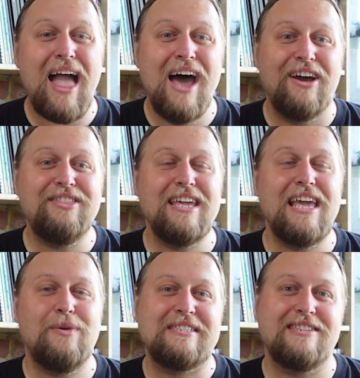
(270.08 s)
And I think
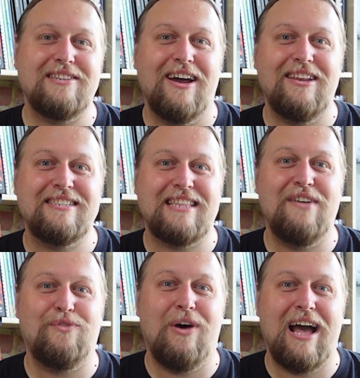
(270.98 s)
Inquisitor Silence
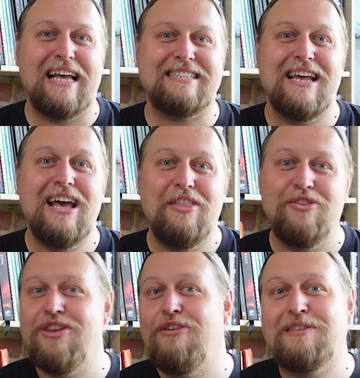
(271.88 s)
therefore has
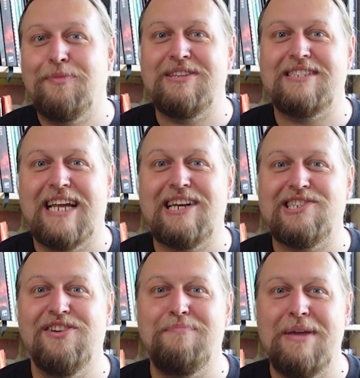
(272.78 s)
the notable
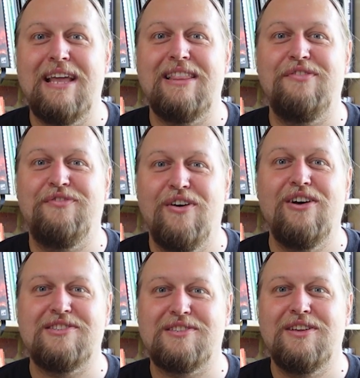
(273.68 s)
distinction of being the
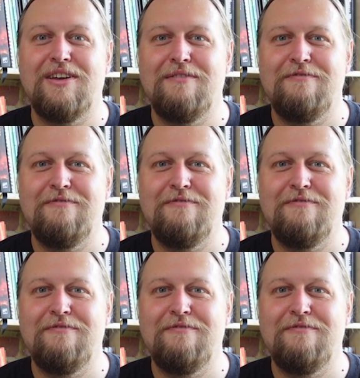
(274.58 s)
first